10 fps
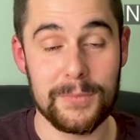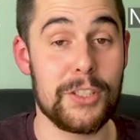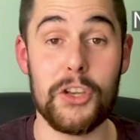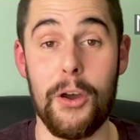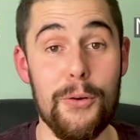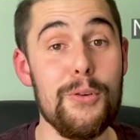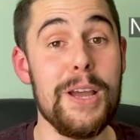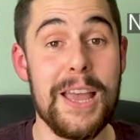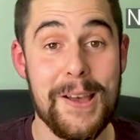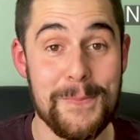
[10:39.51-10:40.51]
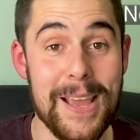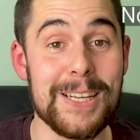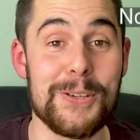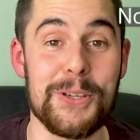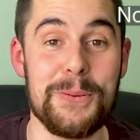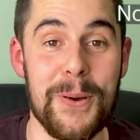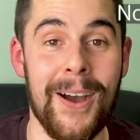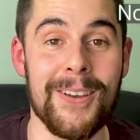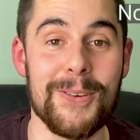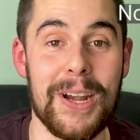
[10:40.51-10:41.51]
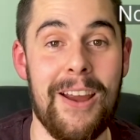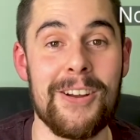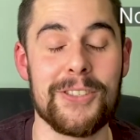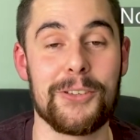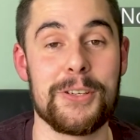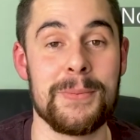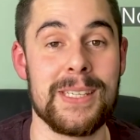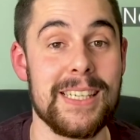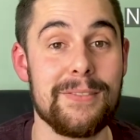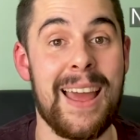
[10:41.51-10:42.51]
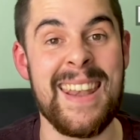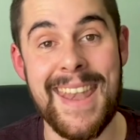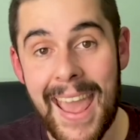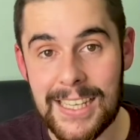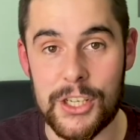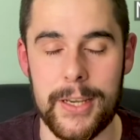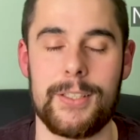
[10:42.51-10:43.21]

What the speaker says: So make sure you put out your carrots on Christmas Eve next year,